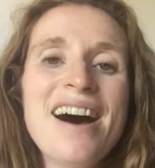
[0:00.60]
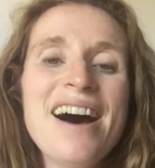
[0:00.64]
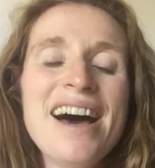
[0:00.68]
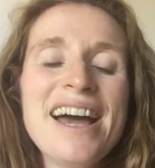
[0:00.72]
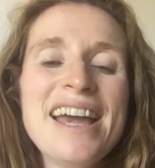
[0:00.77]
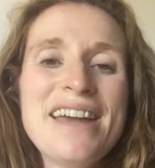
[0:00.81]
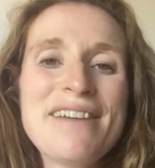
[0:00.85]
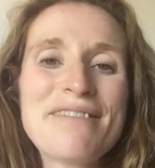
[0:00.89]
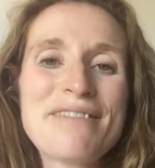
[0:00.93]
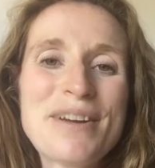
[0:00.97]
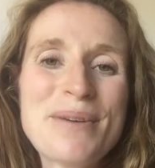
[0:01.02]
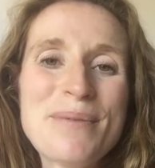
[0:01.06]

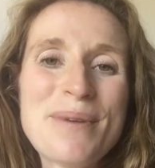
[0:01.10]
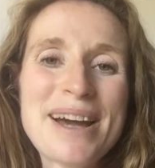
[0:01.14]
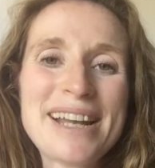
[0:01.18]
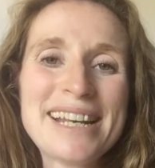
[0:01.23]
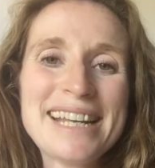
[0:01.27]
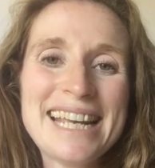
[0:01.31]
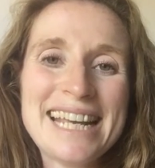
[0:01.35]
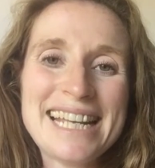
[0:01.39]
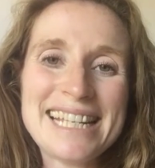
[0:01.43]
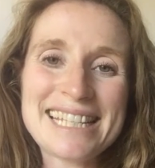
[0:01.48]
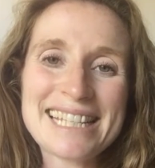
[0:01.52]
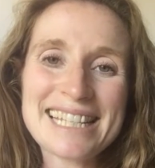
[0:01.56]
Hi everyone,
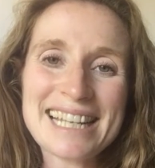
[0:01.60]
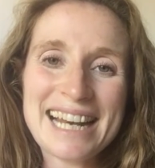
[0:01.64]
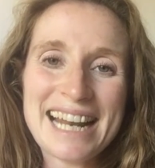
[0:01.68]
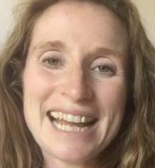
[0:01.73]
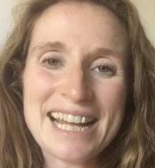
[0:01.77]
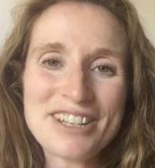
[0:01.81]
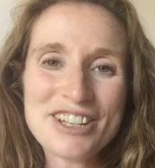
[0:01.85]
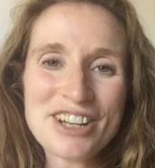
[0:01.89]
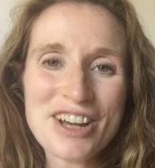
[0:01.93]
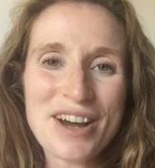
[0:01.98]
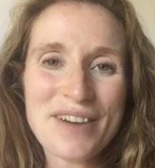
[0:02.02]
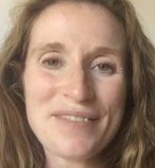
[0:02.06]
it's Claire
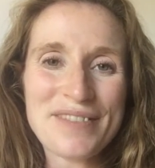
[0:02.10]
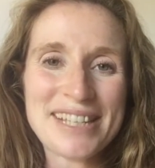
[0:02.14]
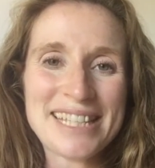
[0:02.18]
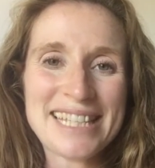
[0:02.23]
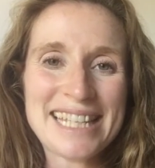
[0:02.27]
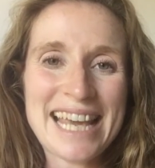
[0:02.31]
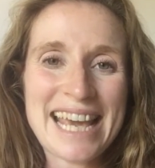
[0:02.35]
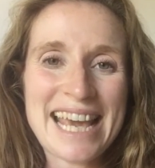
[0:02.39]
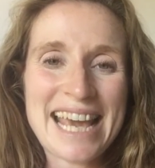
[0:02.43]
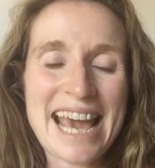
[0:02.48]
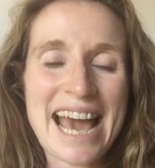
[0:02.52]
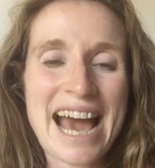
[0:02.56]
Jarvis
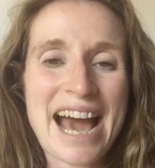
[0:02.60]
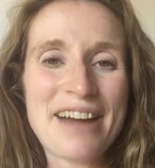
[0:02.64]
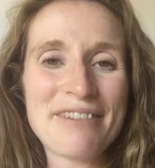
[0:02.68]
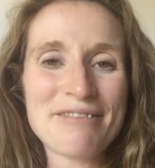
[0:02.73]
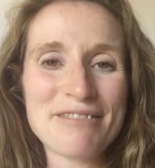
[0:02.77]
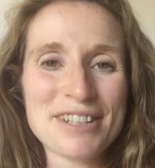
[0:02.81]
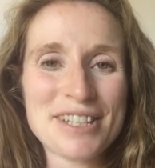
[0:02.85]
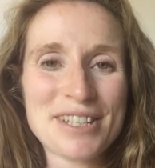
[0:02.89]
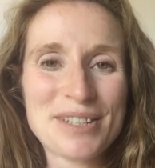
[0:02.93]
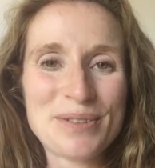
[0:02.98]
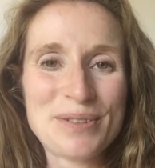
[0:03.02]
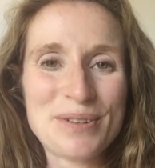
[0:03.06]
here at
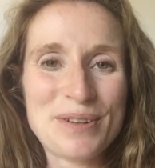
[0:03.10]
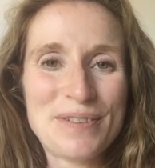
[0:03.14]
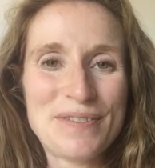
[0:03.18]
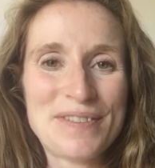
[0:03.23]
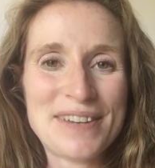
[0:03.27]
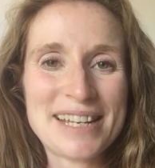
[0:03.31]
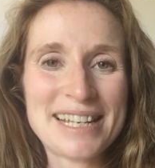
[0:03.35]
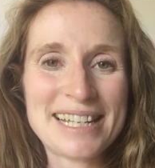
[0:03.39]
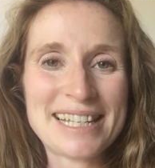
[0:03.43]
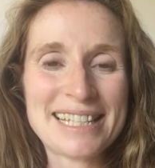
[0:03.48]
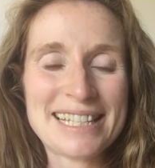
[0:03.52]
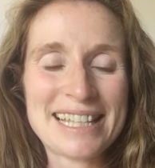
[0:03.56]
Restore
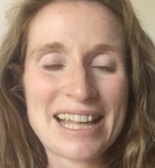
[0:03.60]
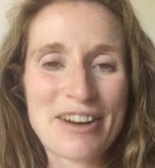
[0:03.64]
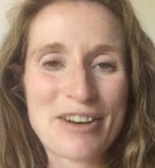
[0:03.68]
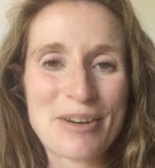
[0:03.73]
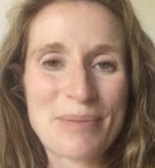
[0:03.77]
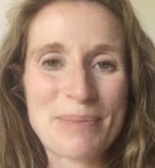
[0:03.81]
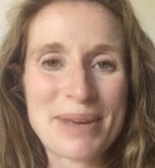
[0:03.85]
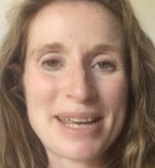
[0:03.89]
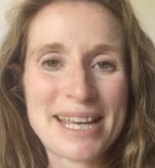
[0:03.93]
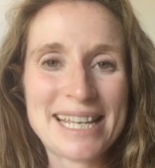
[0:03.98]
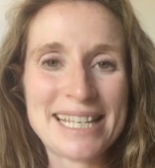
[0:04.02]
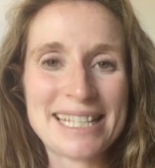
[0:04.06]
Fitness
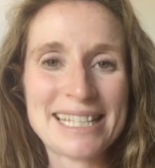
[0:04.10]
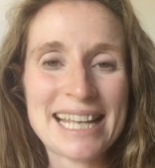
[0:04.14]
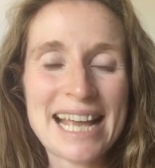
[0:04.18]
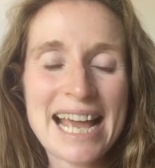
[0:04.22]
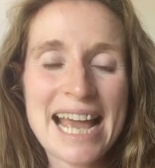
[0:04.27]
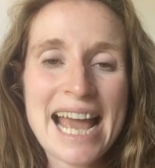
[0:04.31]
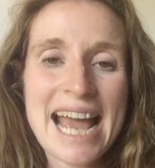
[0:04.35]
Therapies,